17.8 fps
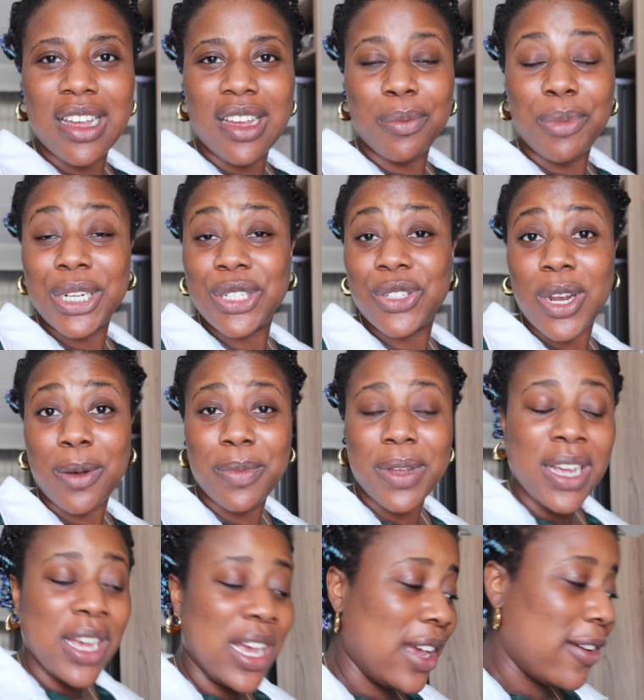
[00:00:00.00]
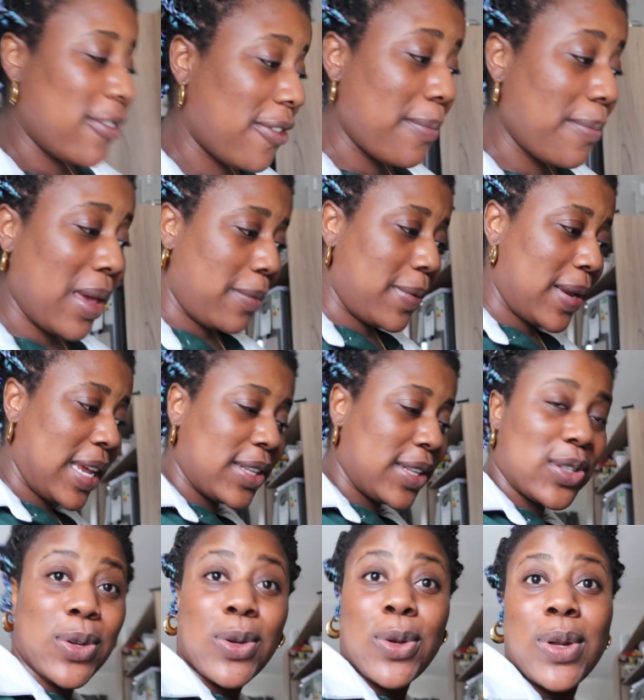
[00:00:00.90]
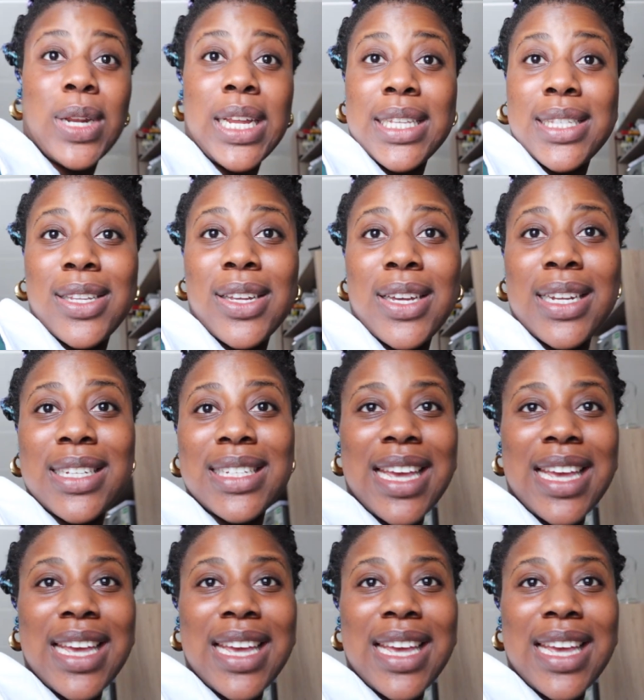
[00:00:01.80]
press shop from Maybelline, so let's look at it